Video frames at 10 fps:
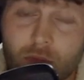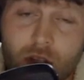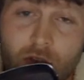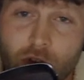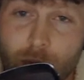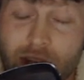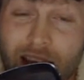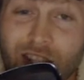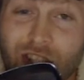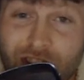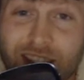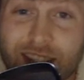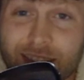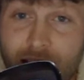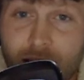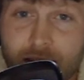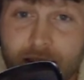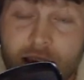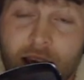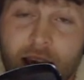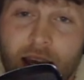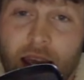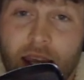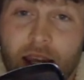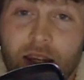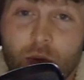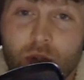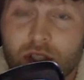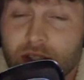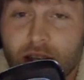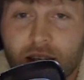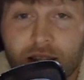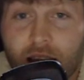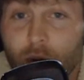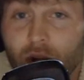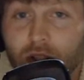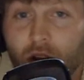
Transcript: from Next Gen Stats. And it was just saying Dak Prescott